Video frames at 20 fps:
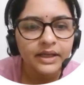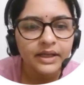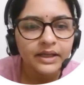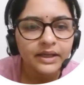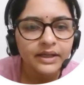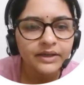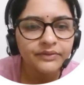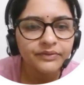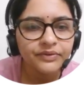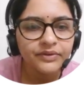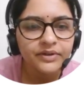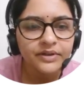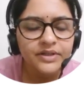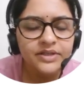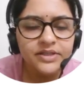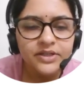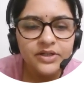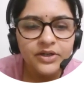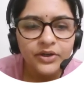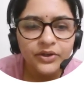refers
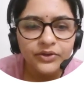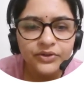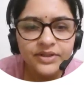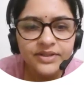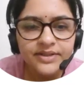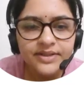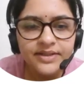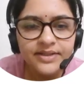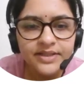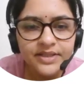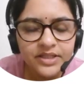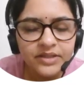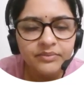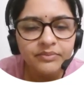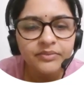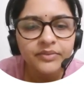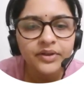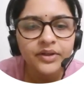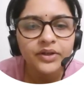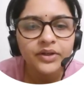to the system